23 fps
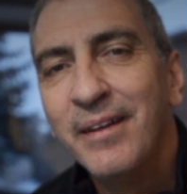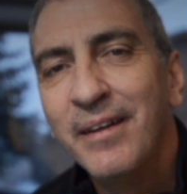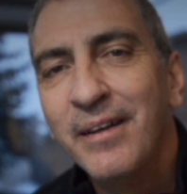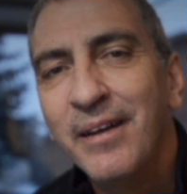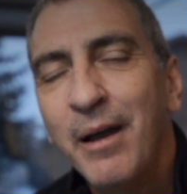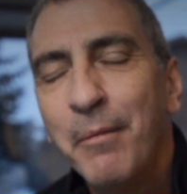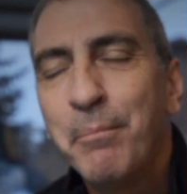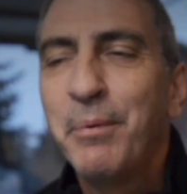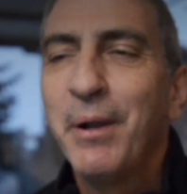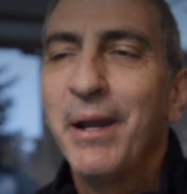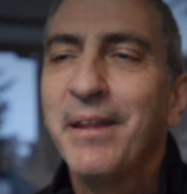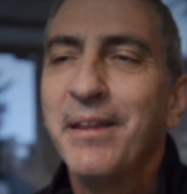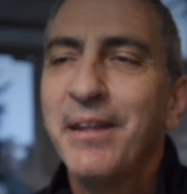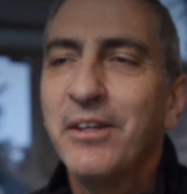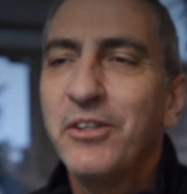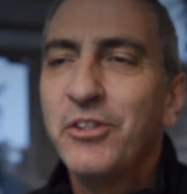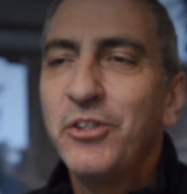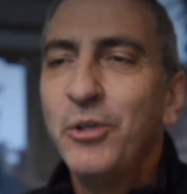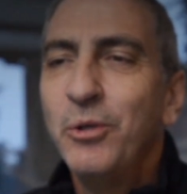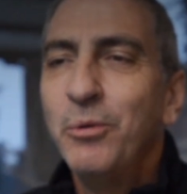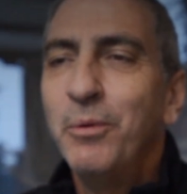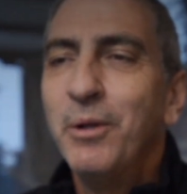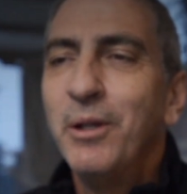I pray
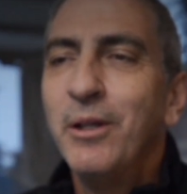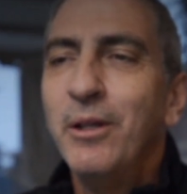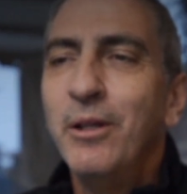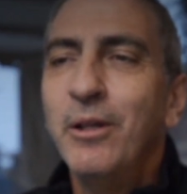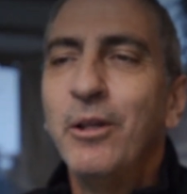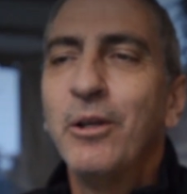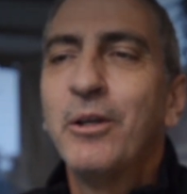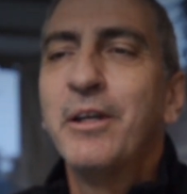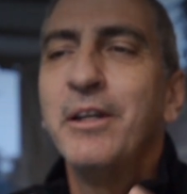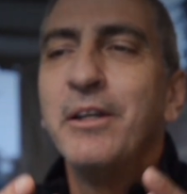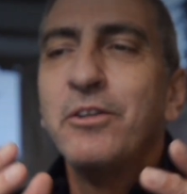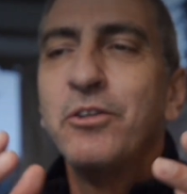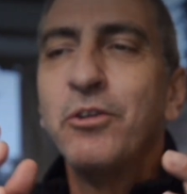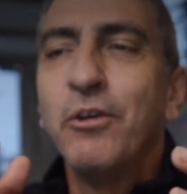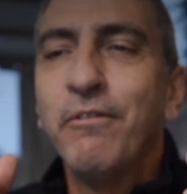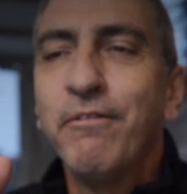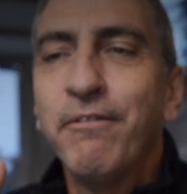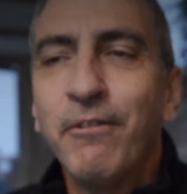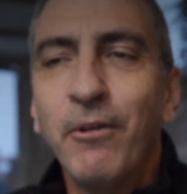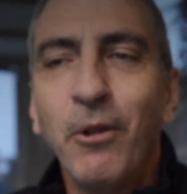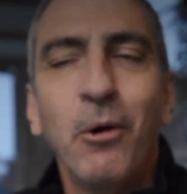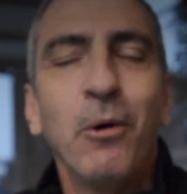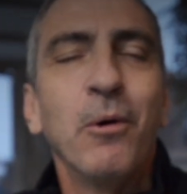that you will look at your
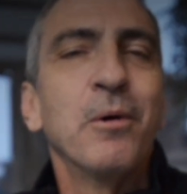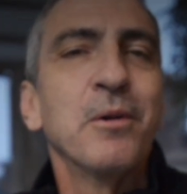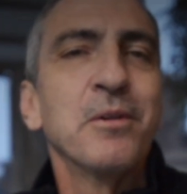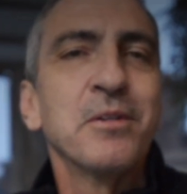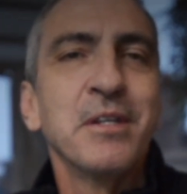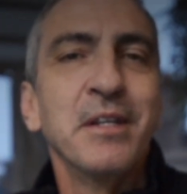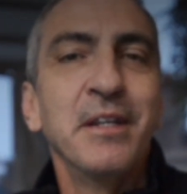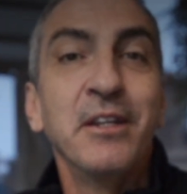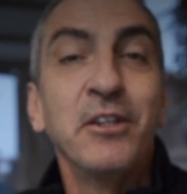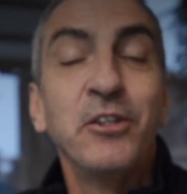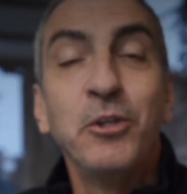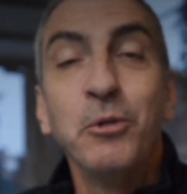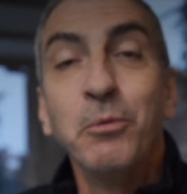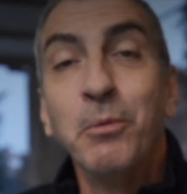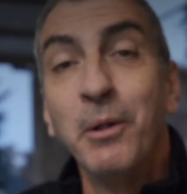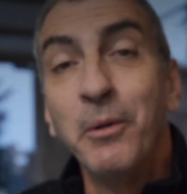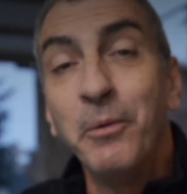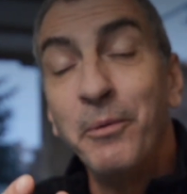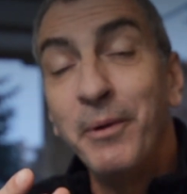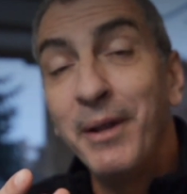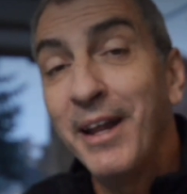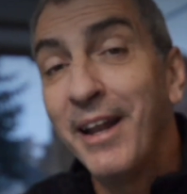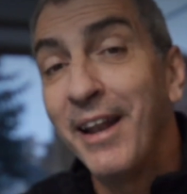flaws and that you
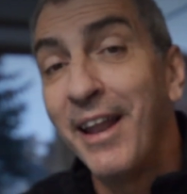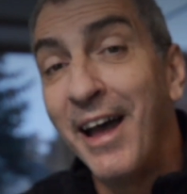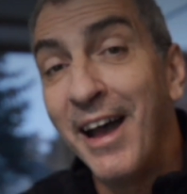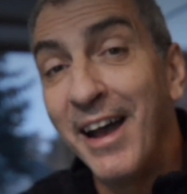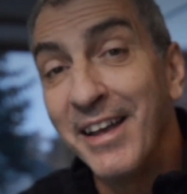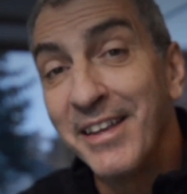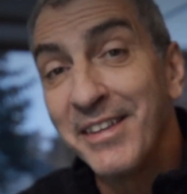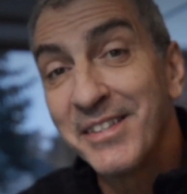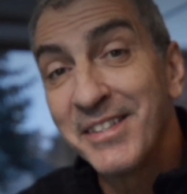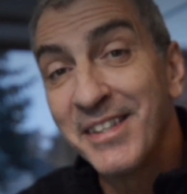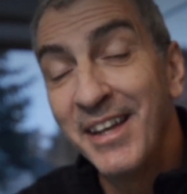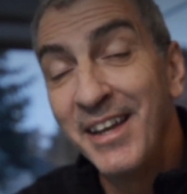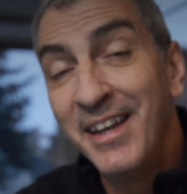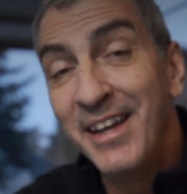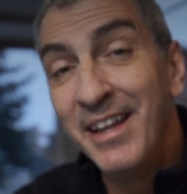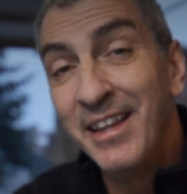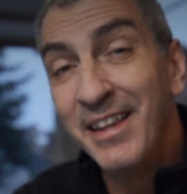will realize